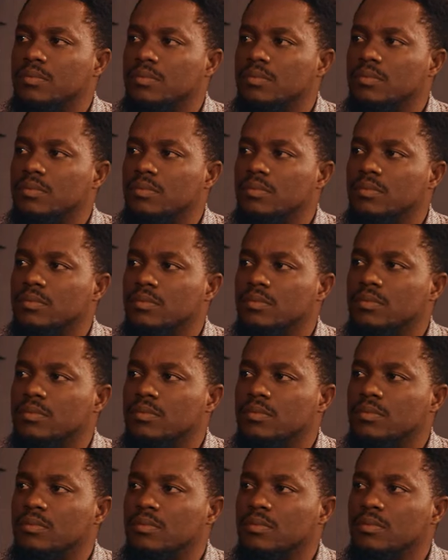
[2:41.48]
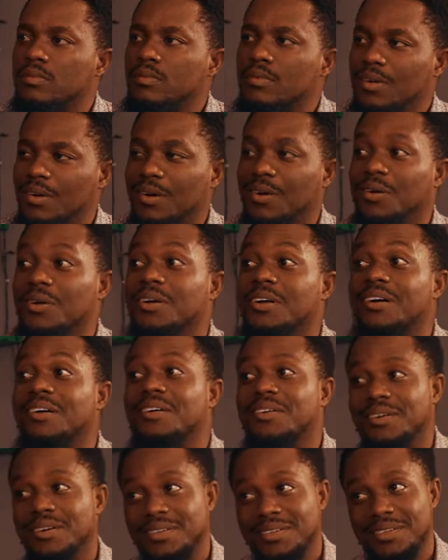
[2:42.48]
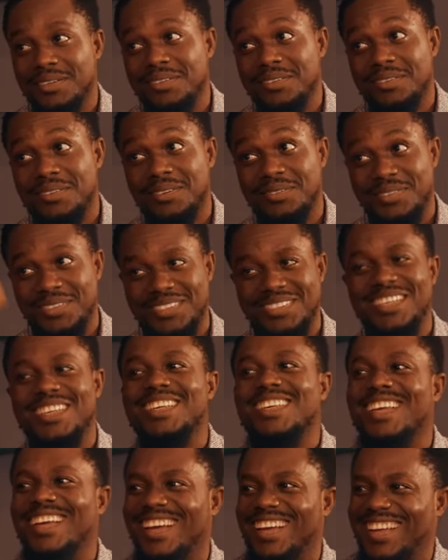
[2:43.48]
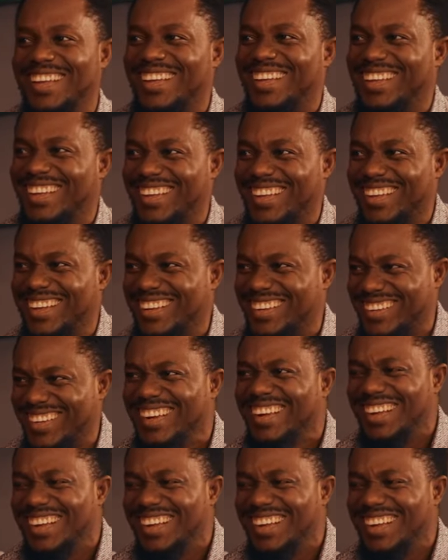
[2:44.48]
the washing boy. Oh yeah, I know. Oh, oh that go Paul That's a lot of work for people.